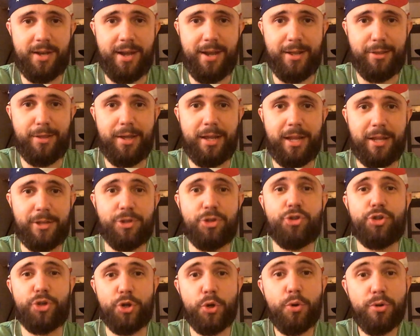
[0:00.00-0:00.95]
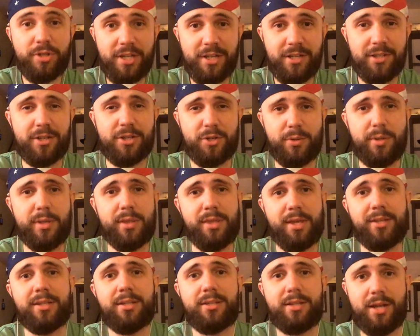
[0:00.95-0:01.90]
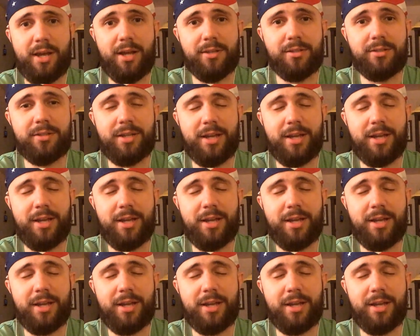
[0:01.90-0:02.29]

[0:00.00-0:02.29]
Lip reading: I think it's choosing to do the things it does.